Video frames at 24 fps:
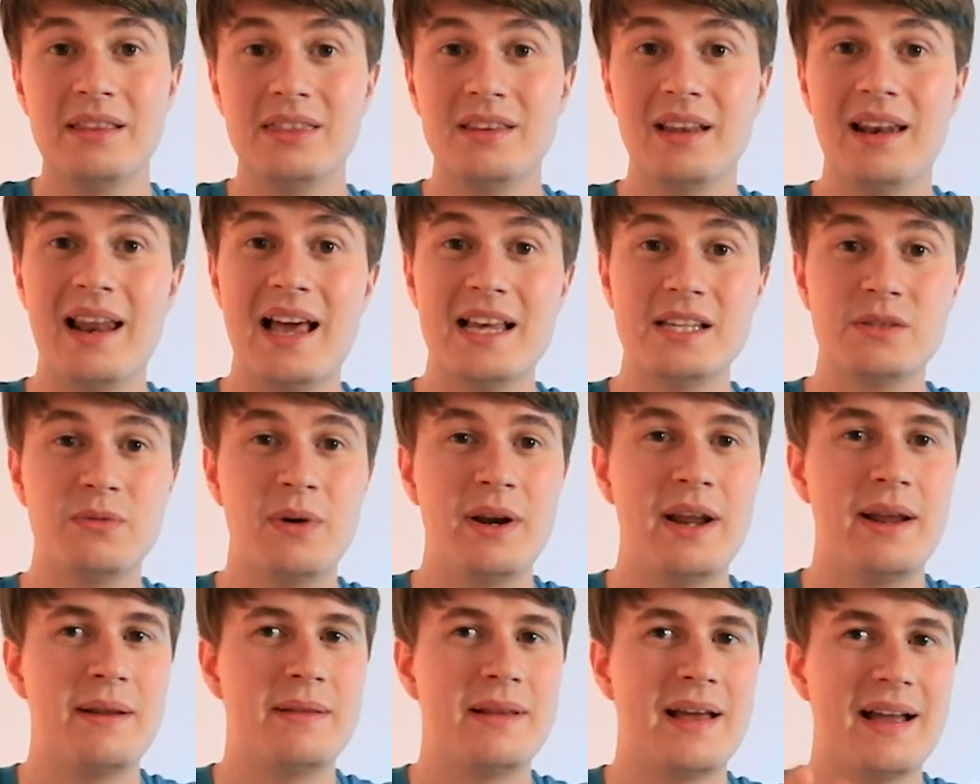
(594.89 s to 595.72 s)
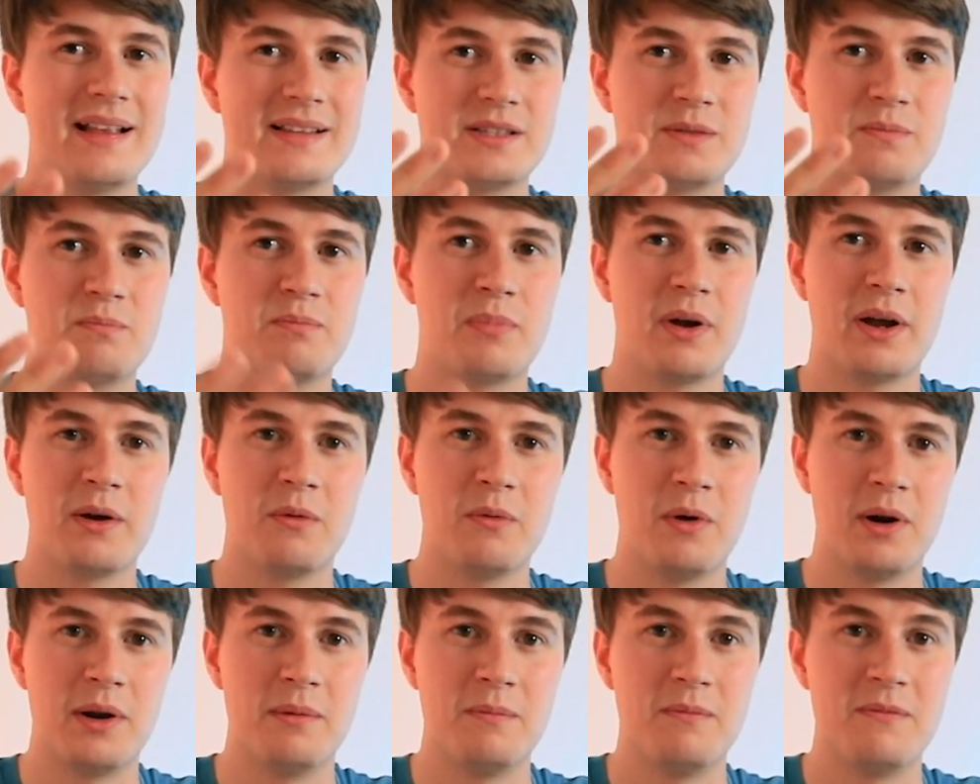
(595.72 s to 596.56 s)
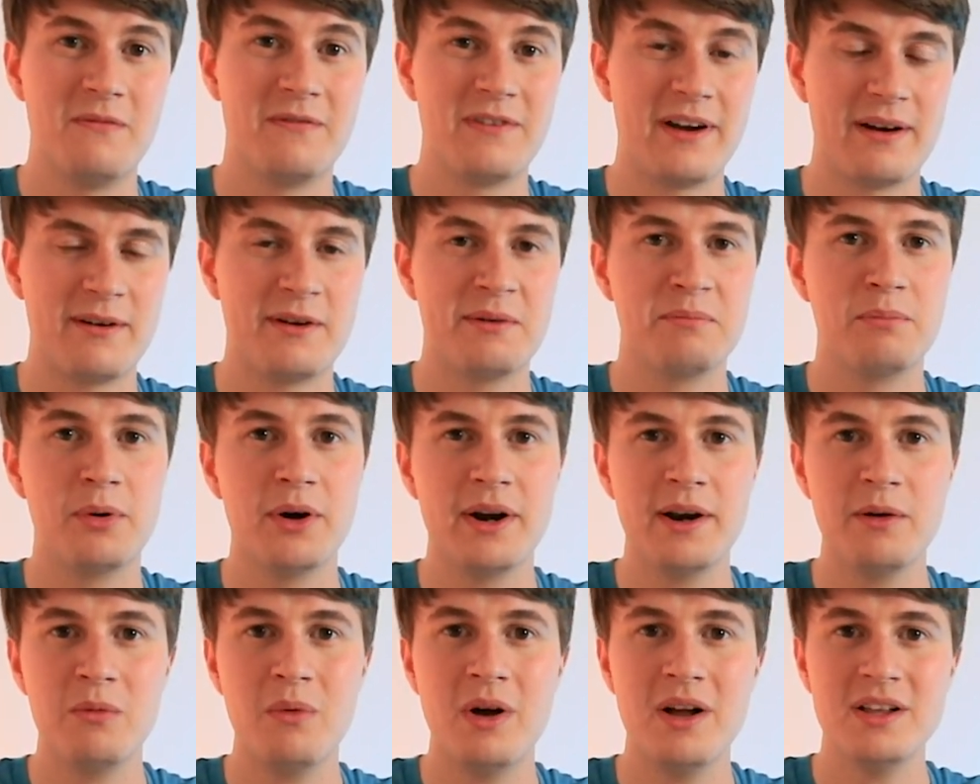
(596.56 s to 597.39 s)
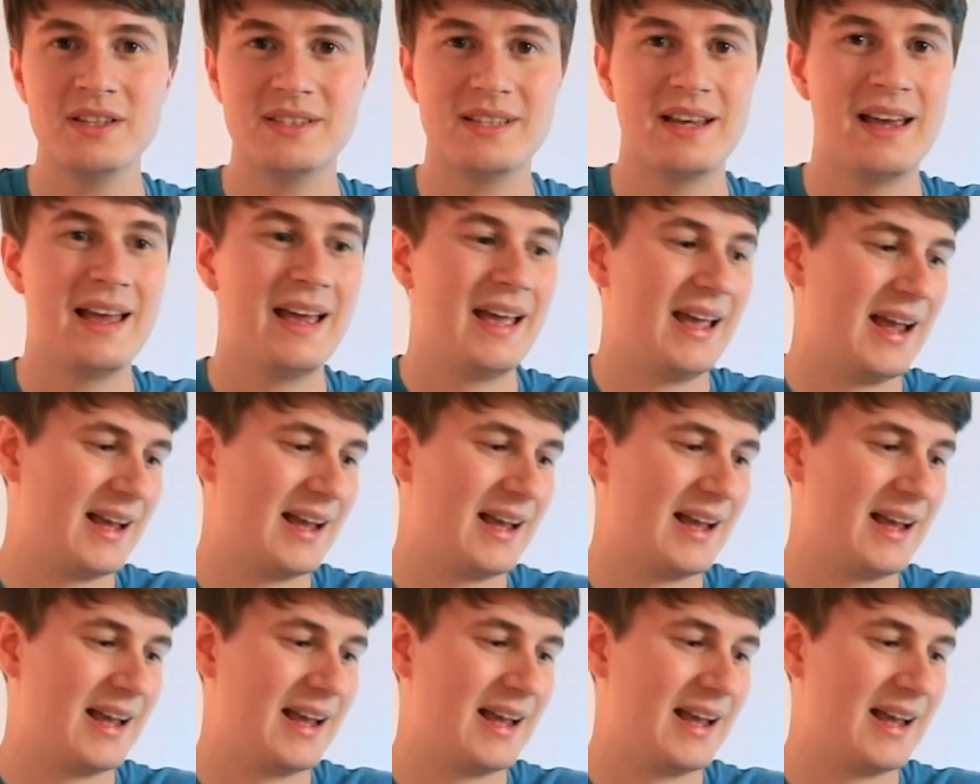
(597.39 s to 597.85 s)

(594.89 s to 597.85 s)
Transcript: The last one, and that's probably one of the very important ones,